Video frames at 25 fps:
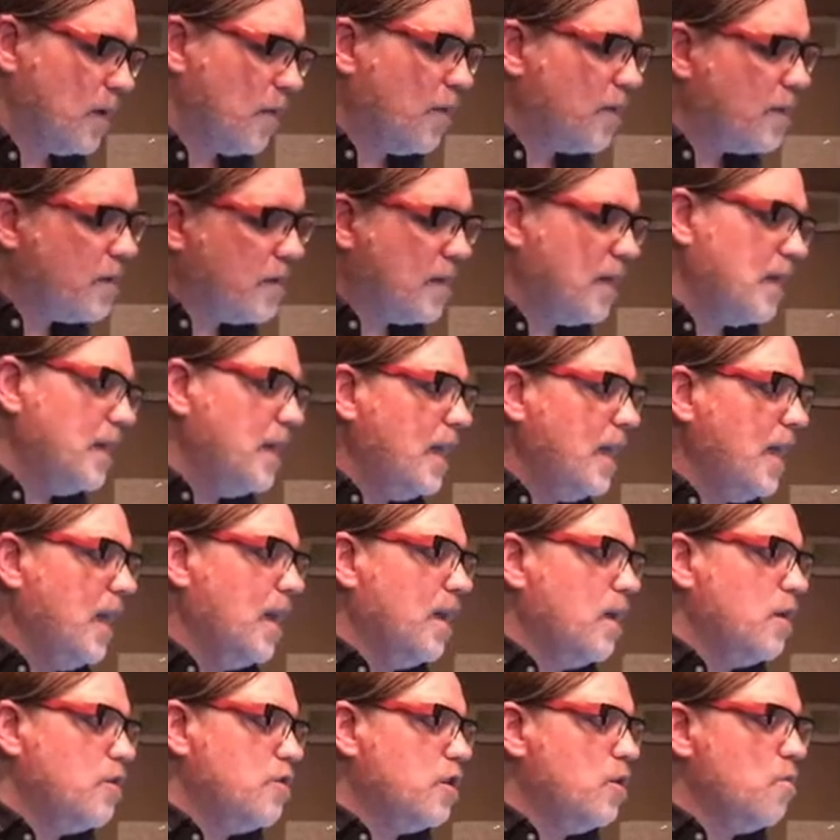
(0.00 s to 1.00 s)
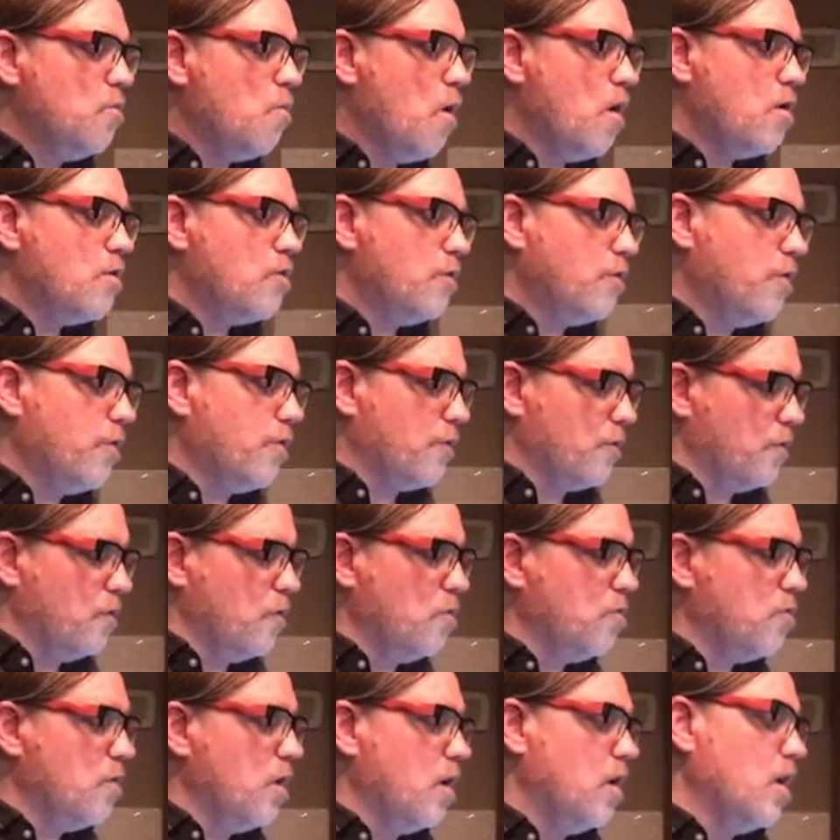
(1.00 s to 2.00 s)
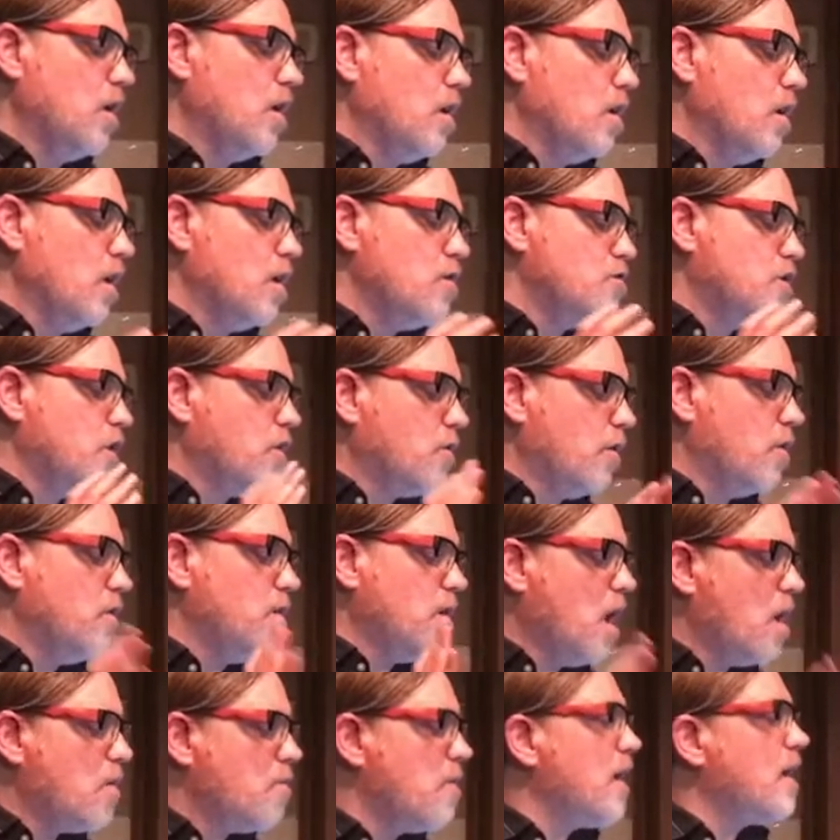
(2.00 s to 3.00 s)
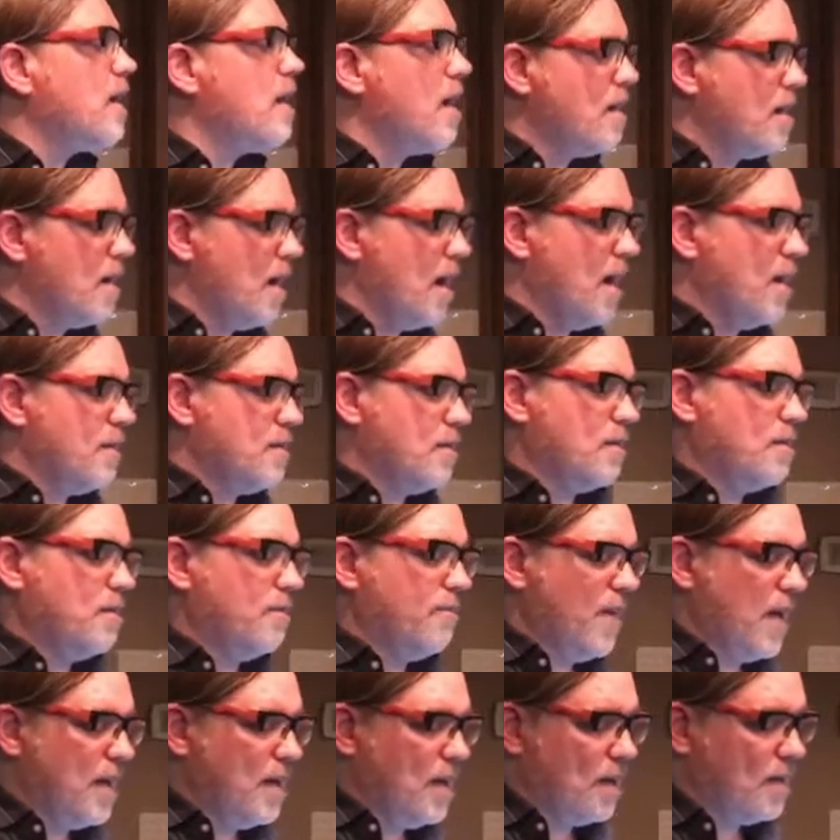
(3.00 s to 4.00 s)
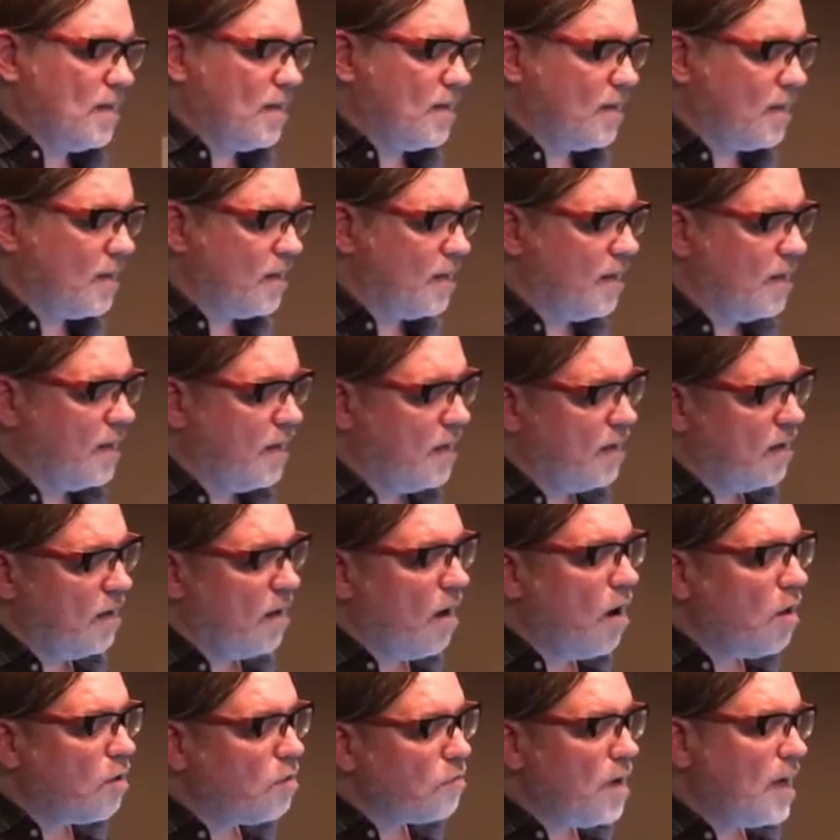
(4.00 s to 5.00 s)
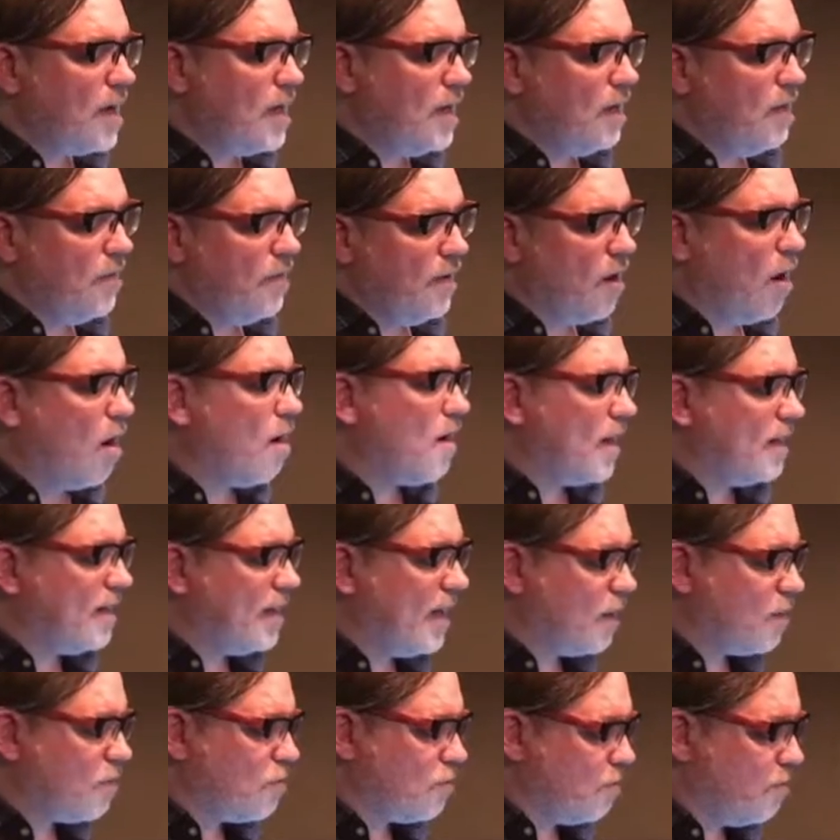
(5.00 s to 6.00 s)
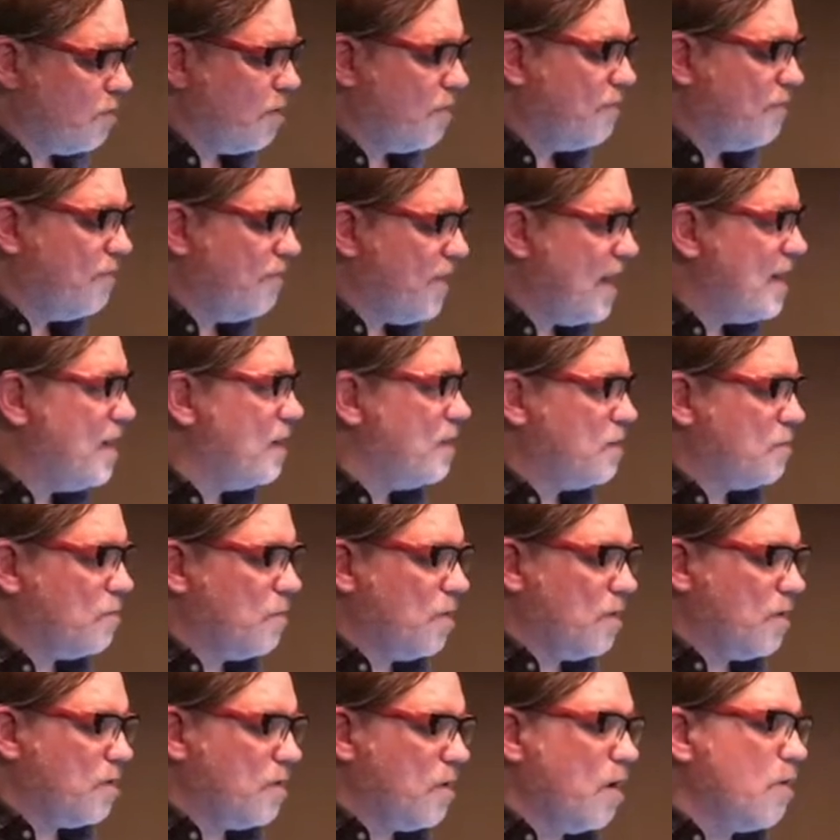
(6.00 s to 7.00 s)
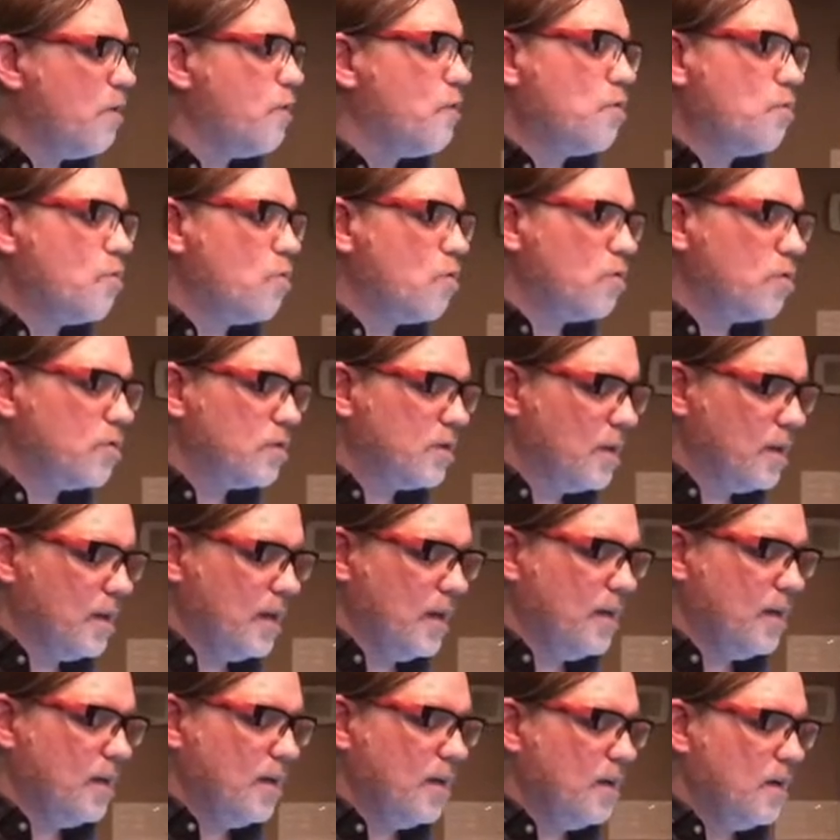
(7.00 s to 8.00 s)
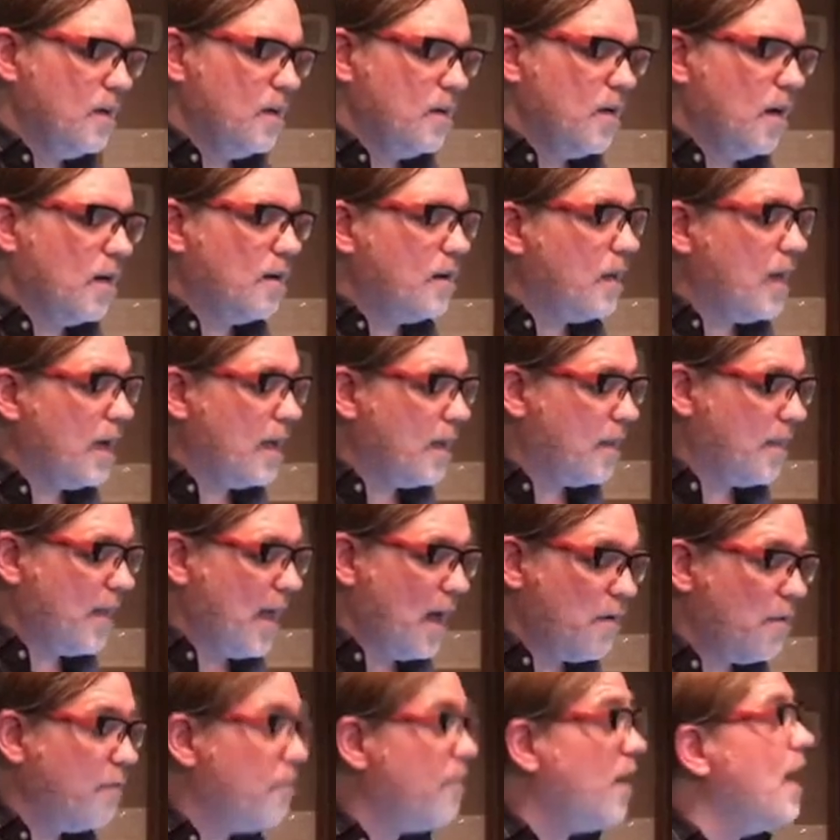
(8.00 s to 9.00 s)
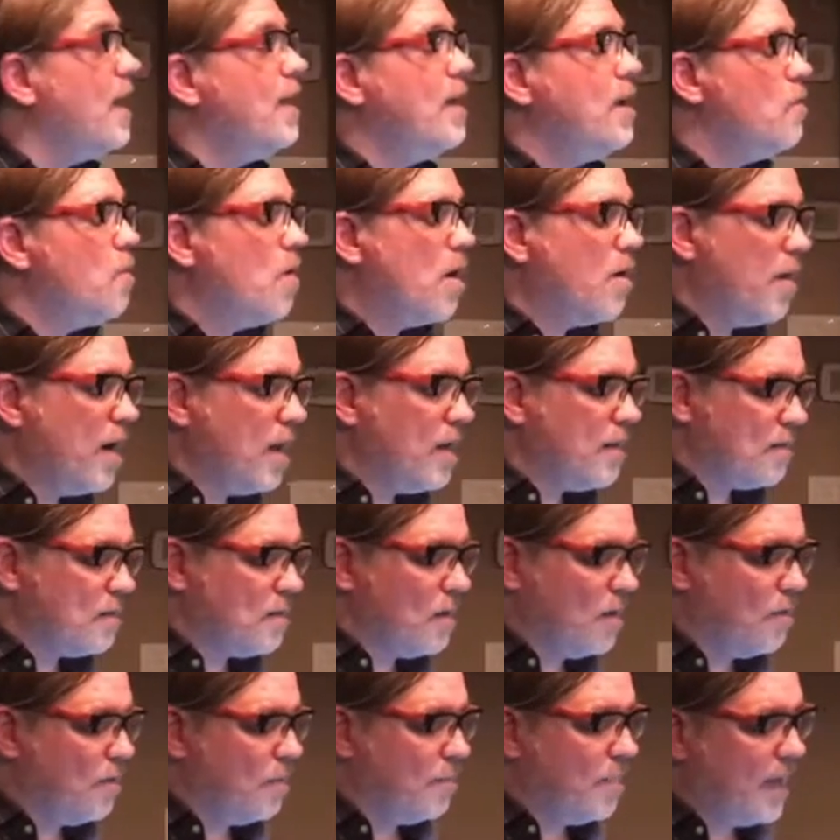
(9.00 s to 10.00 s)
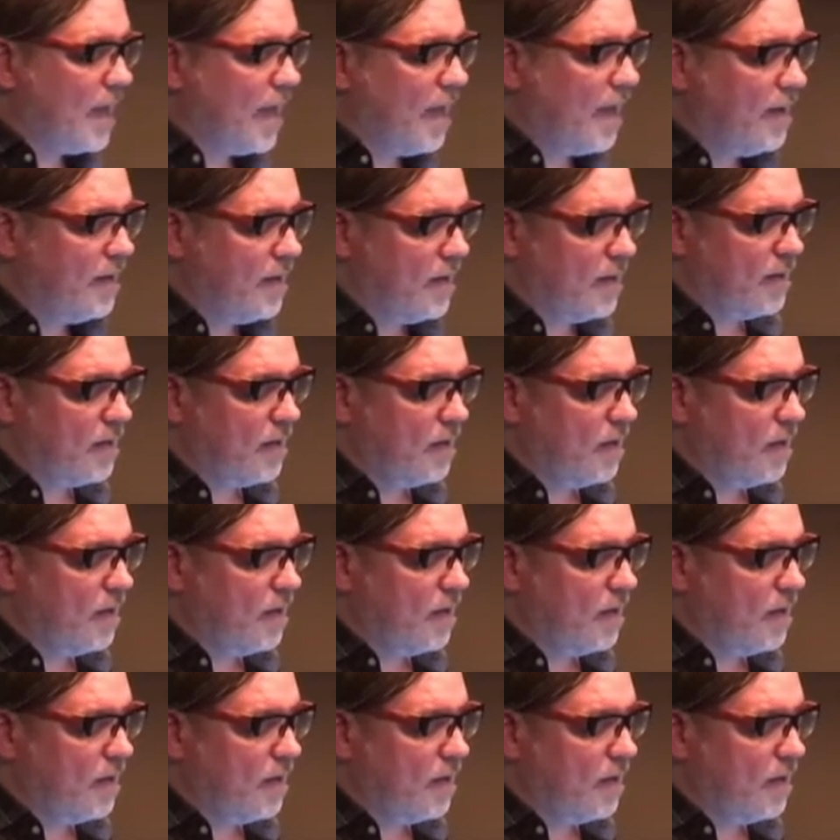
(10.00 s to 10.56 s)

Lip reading: The city she wandered through, she could not recognize as Venice. Already, the architecture of Venice was otherworldly, unlike that of anywhere else on the planet.